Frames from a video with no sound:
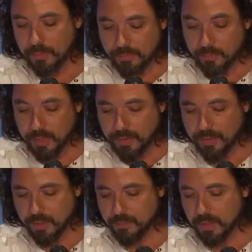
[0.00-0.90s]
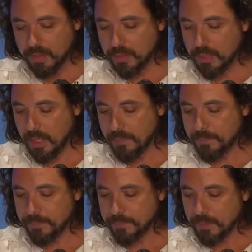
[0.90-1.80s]
if you really think about it,
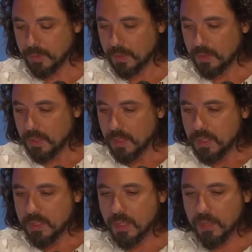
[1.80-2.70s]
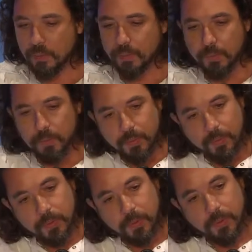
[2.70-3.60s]
um, so
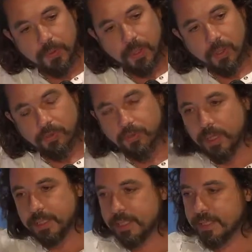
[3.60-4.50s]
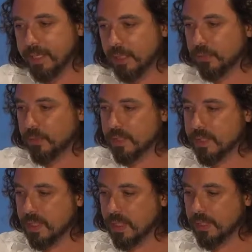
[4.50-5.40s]
a lot of artists dealt
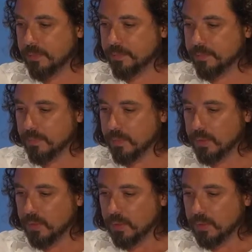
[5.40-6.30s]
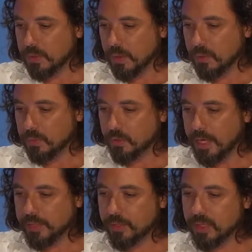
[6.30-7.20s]
with, um, you know,
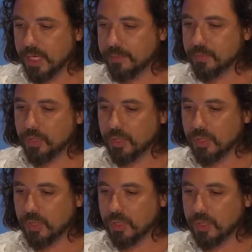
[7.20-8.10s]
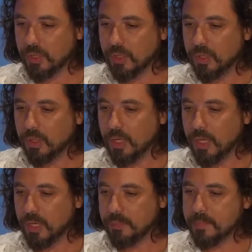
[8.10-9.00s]
trying to capture
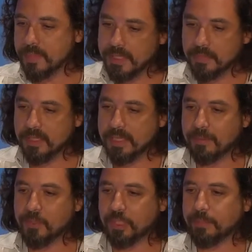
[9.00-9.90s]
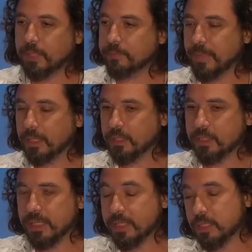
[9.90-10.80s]
um, similar subject
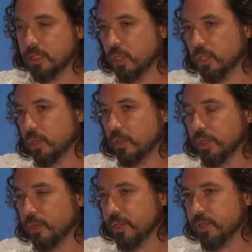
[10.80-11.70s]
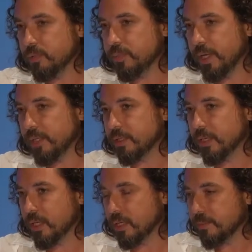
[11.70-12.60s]
matters. Like Turner, you know, used to paint
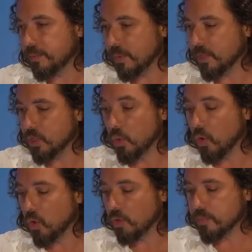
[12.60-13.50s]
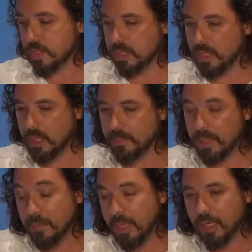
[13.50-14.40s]
uh, storms, um,
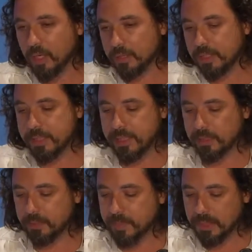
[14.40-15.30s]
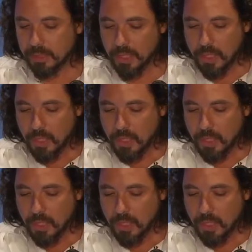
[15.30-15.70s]
and many artists dealt. But